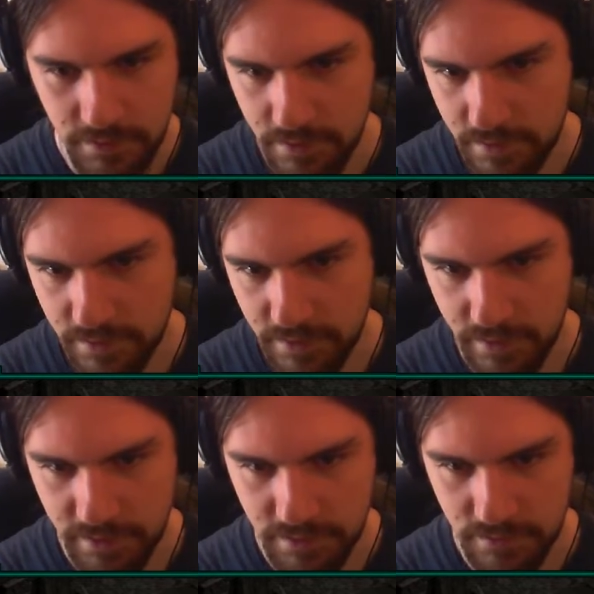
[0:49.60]
I didn't
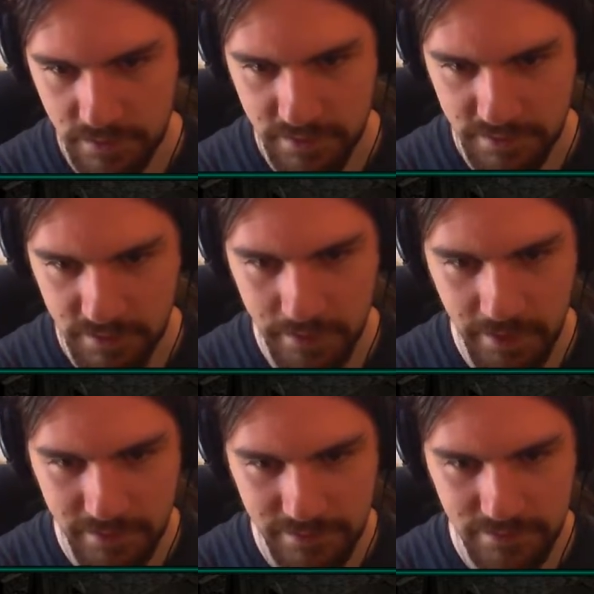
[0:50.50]
actually do it this time.
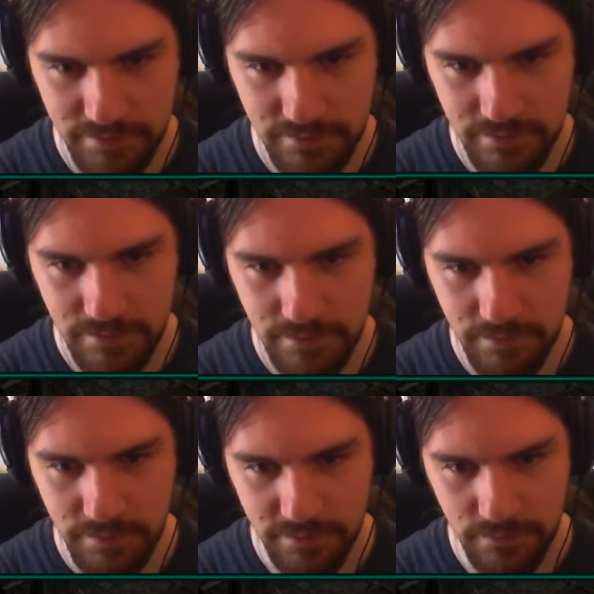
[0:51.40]

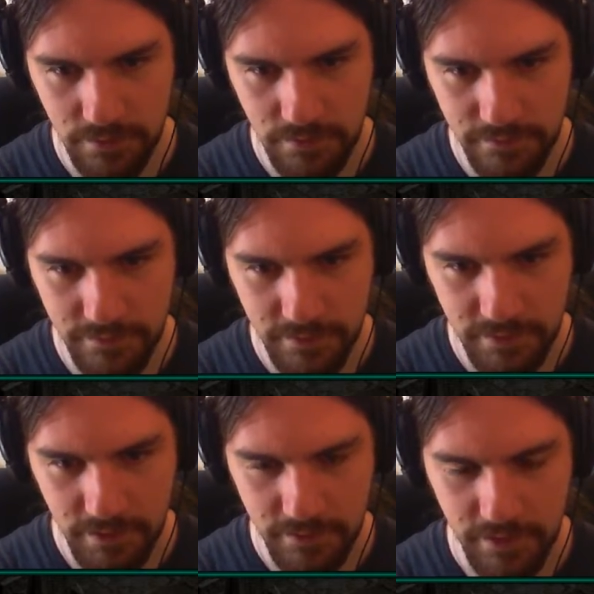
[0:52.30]
S
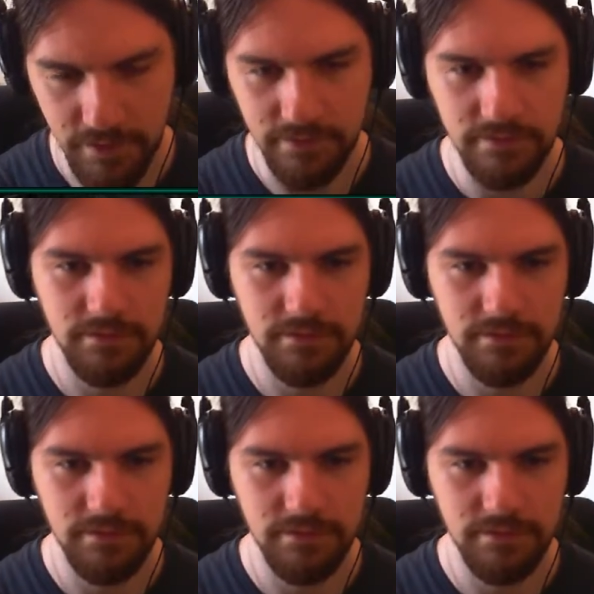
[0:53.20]
wolf, there we go.